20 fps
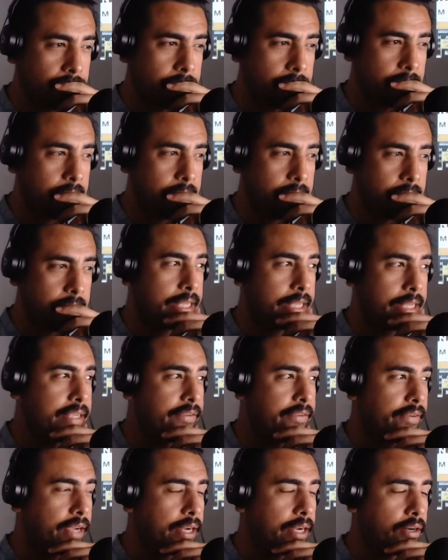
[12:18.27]
And you can see
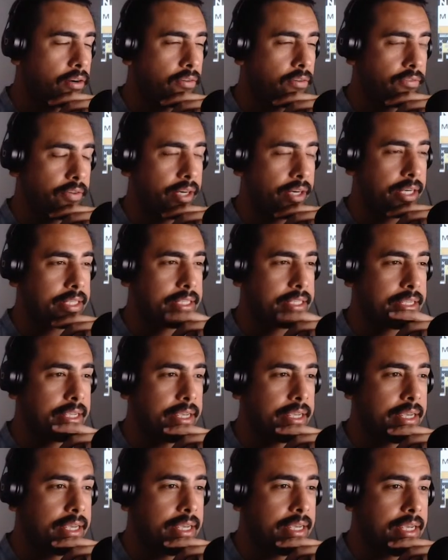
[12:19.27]
if Kaikar France
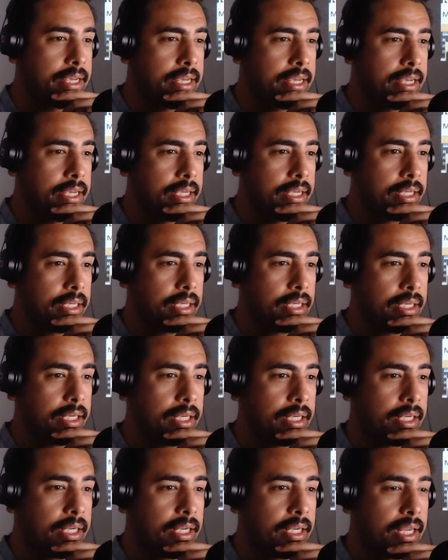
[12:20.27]

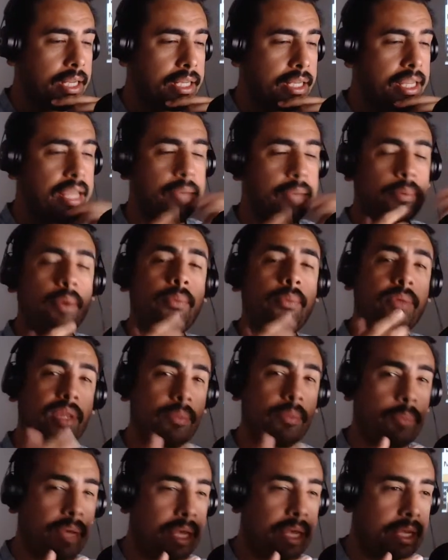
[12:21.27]
can keep up with
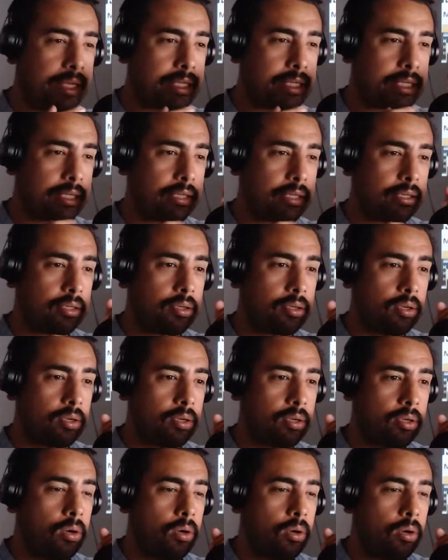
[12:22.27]
the pace,
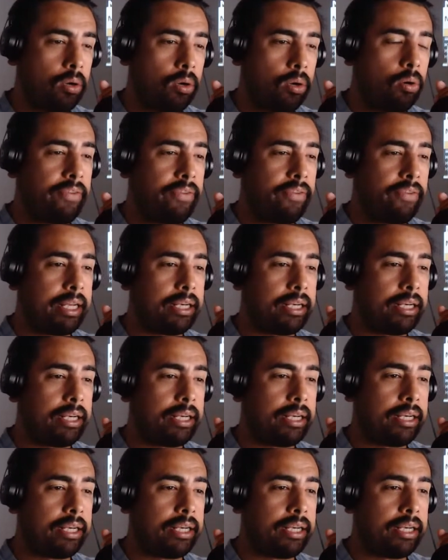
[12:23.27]
or if he can
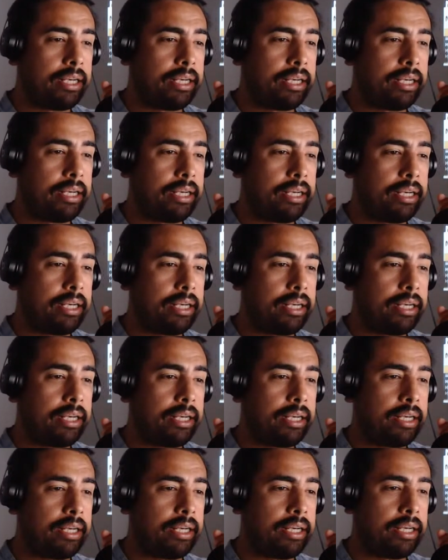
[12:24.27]
do something to
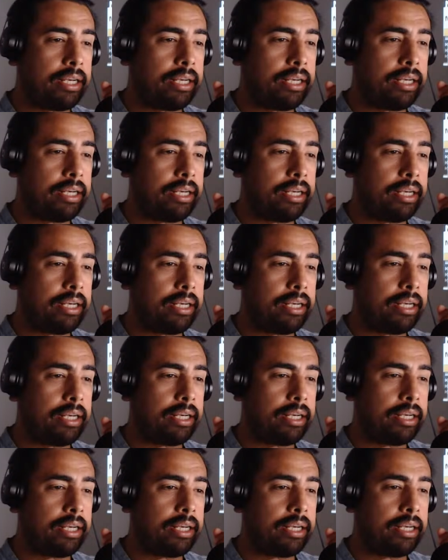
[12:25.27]
slow down
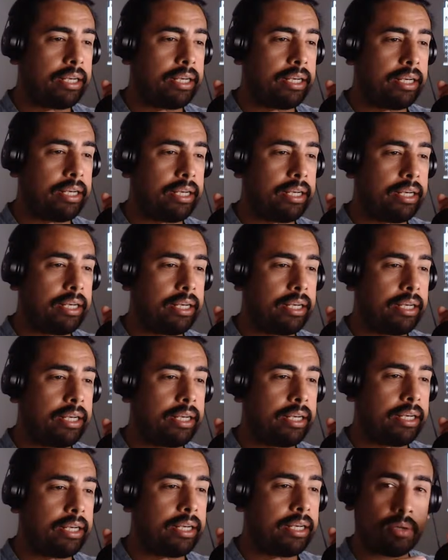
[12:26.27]
Moreno, maybe land a big
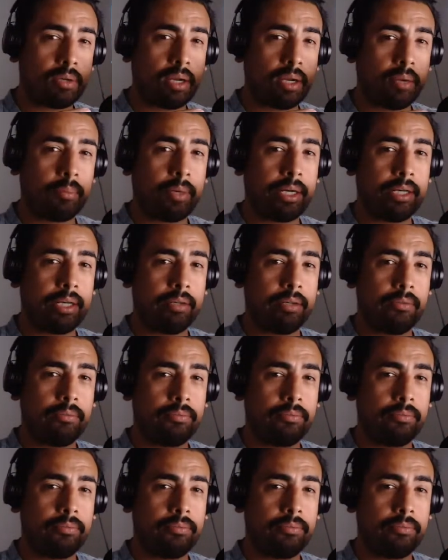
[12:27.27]
shot to slow down Moreno.